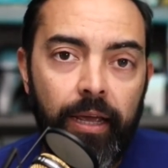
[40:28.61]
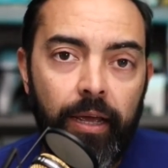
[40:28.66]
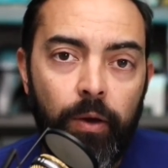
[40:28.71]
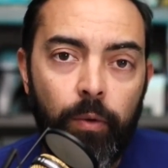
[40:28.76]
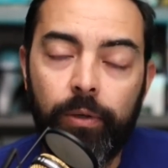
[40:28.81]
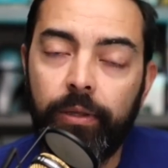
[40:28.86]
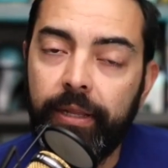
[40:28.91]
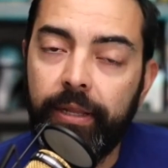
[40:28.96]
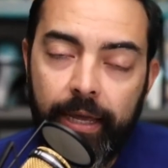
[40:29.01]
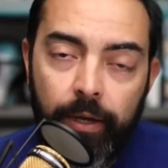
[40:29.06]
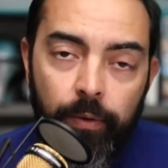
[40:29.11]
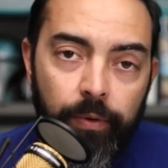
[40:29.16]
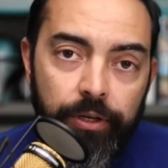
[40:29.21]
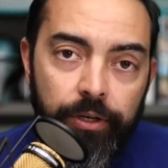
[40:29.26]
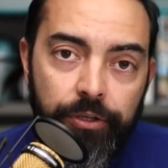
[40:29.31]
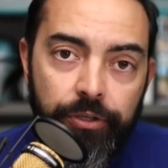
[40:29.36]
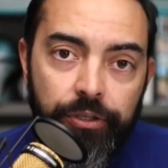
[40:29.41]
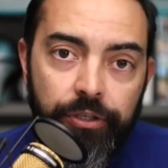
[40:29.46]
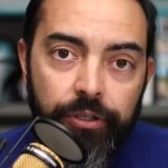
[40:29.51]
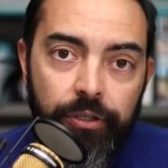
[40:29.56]
What
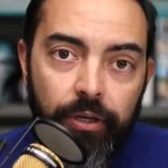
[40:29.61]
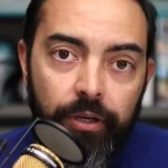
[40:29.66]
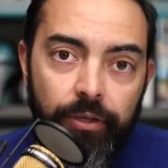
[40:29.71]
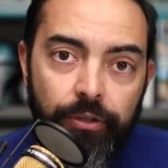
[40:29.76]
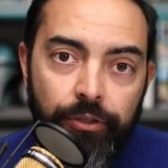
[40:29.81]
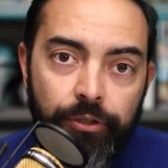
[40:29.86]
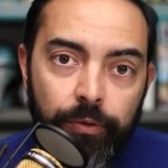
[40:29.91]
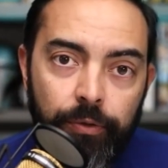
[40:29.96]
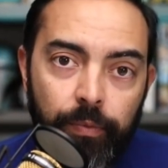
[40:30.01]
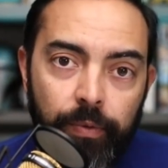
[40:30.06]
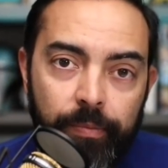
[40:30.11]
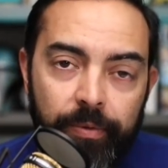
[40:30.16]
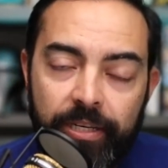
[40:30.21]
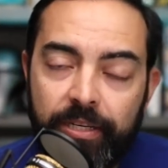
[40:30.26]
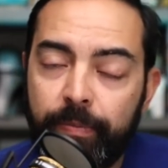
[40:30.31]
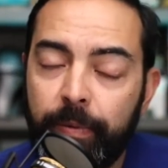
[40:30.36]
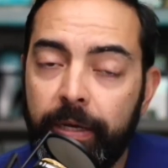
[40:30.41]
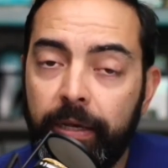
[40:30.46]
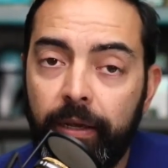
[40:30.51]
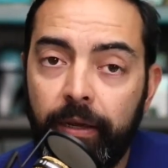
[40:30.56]
language should we be
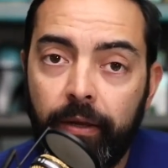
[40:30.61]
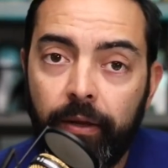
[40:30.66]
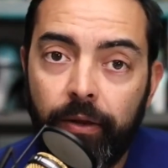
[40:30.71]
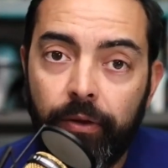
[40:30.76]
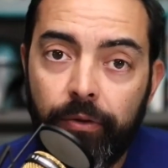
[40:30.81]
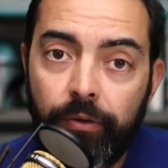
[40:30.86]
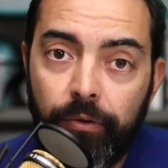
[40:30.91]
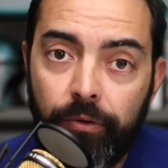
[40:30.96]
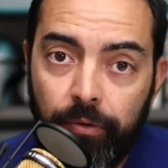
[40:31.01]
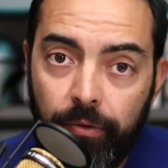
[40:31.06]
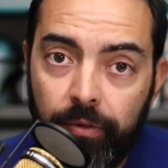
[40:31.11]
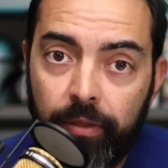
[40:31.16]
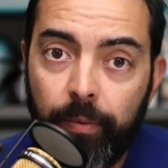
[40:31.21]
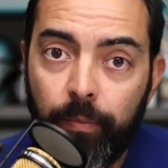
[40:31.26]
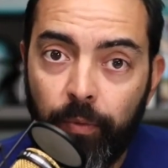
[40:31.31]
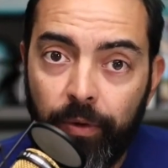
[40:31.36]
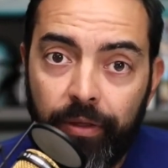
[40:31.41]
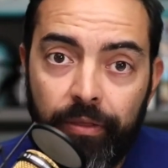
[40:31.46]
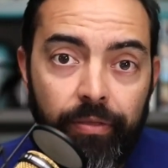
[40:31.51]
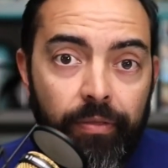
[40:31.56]
speaking to them
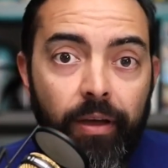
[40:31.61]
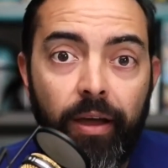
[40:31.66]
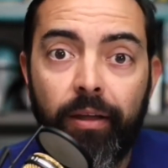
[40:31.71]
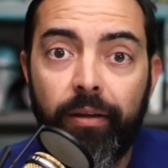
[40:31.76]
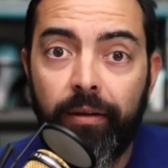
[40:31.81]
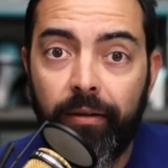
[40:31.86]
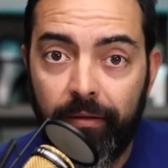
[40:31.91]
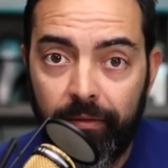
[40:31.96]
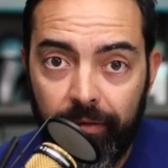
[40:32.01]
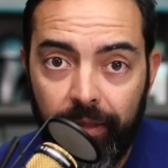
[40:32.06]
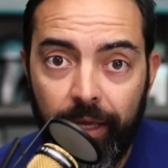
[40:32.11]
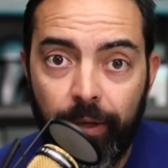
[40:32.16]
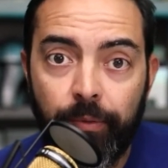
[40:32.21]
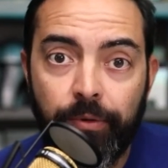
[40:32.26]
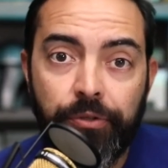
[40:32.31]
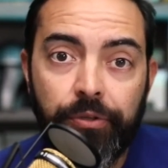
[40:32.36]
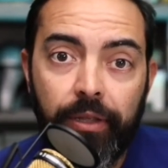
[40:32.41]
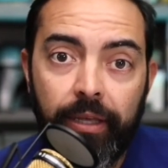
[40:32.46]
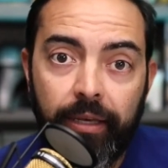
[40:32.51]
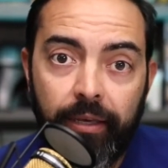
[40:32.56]
with? Not
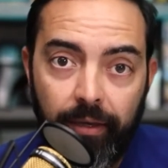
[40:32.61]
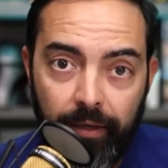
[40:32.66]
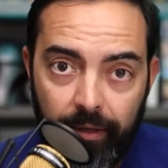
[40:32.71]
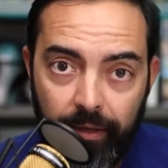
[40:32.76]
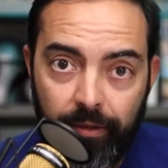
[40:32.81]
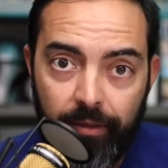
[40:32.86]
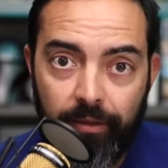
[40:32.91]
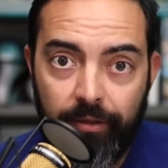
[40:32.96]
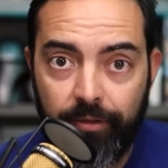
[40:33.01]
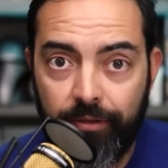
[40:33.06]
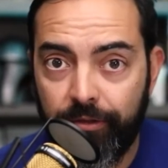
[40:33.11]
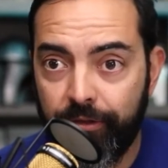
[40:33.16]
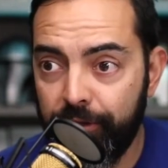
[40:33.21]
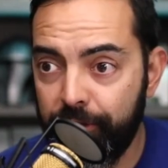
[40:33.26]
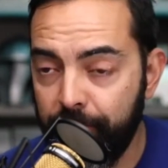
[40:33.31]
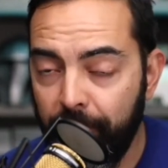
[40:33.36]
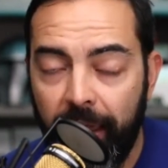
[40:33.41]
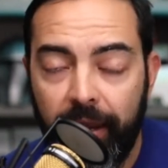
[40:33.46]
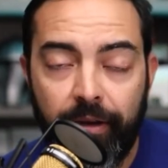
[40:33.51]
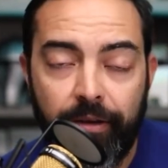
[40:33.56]
language like English,
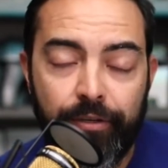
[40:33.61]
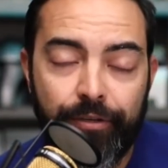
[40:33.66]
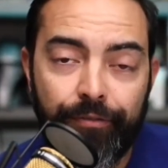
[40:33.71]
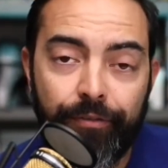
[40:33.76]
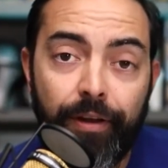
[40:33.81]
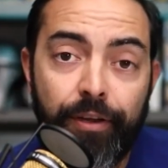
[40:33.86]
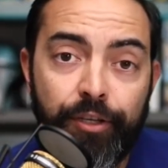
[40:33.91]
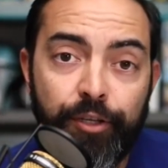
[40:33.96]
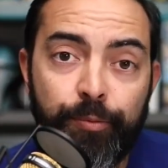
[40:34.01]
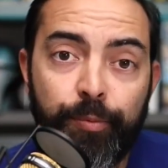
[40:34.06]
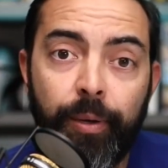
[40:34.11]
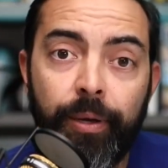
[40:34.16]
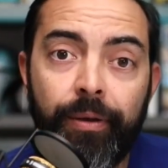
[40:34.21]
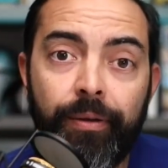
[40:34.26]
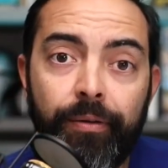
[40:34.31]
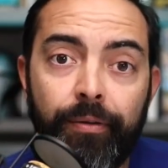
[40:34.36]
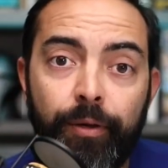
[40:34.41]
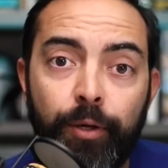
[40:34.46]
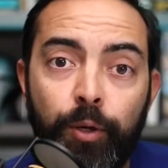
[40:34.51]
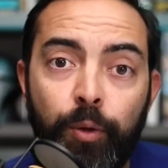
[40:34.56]
Spanish, French, but
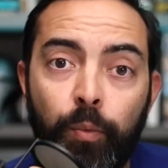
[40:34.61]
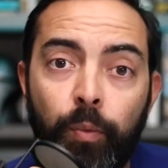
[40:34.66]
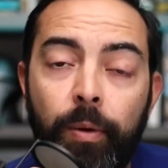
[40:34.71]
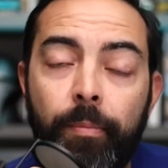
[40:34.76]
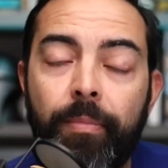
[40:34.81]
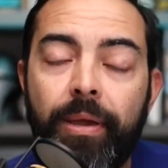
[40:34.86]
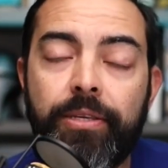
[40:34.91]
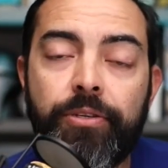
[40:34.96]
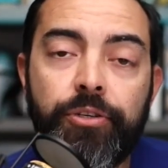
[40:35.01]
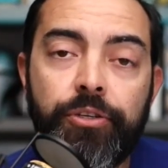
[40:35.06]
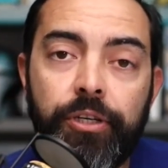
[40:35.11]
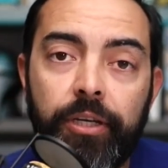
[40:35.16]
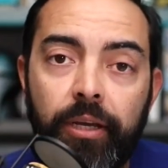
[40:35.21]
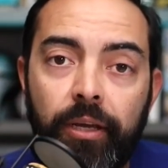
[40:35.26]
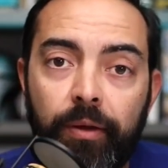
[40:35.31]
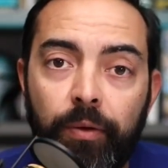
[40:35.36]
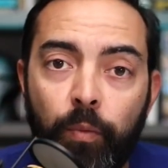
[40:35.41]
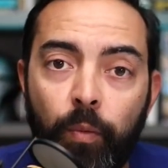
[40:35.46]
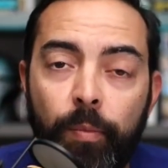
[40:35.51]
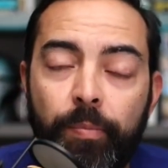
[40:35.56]
what
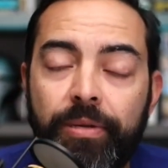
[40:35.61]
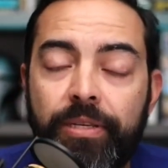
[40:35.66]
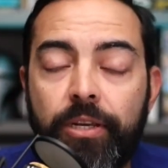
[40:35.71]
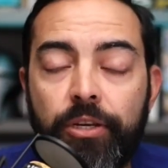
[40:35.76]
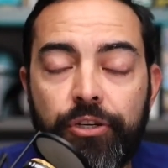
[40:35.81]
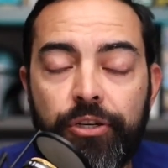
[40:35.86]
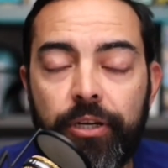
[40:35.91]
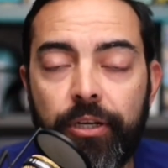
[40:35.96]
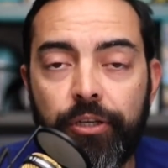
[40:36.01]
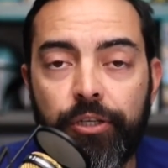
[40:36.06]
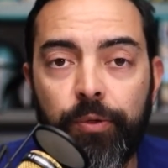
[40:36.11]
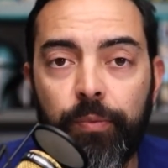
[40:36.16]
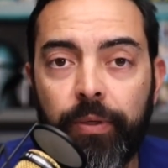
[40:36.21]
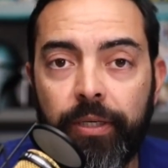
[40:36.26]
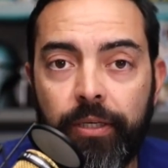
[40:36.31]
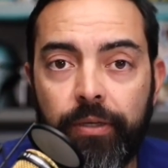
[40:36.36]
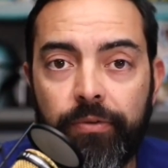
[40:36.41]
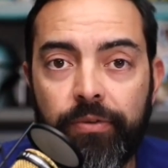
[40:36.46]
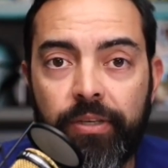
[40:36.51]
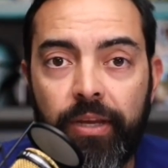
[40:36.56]
messaging, what positioning should we
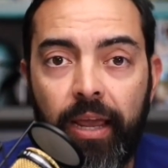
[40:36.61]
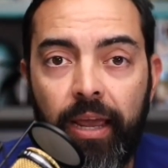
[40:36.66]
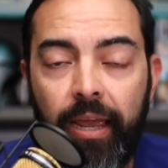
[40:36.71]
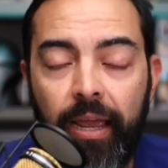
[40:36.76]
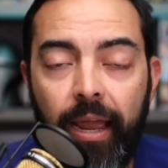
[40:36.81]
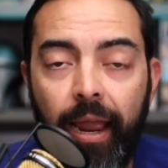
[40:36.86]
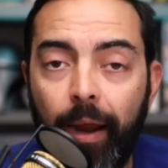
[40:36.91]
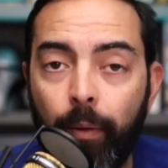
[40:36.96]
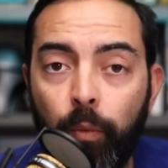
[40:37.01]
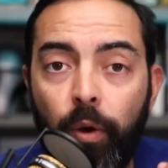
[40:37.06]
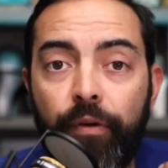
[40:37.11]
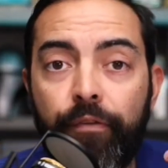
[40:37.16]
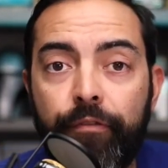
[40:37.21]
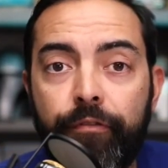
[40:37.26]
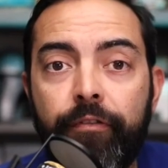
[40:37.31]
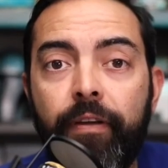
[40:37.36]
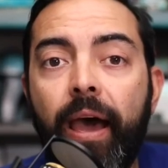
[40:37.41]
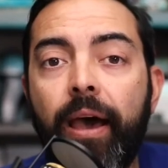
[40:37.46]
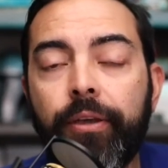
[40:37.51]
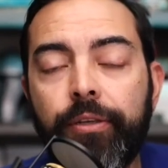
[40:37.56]
use, and what
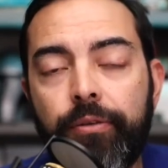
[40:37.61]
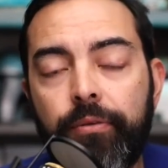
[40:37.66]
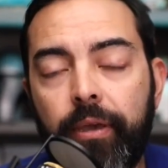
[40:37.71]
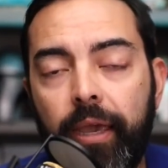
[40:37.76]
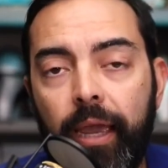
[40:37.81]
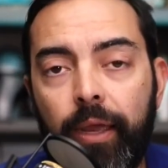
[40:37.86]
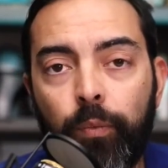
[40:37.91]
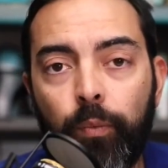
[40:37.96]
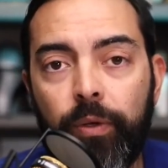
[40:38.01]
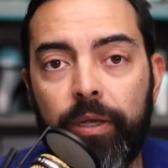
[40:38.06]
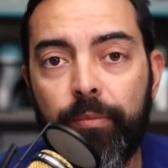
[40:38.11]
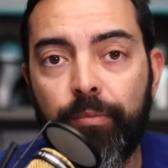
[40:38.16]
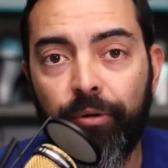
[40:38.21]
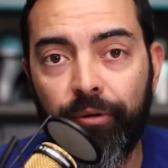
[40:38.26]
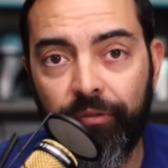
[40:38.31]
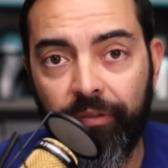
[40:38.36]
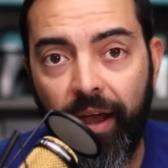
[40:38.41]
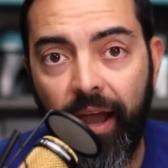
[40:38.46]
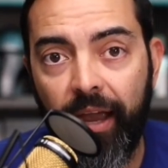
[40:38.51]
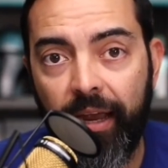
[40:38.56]
value can we
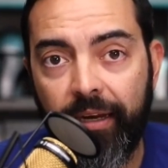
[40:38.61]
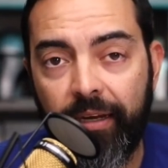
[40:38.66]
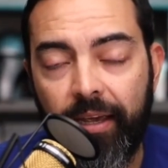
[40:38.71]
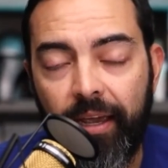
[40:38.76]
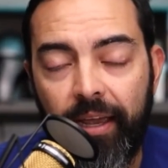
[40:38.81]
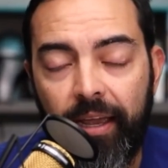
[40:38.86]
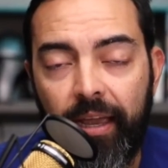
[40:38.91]
provide?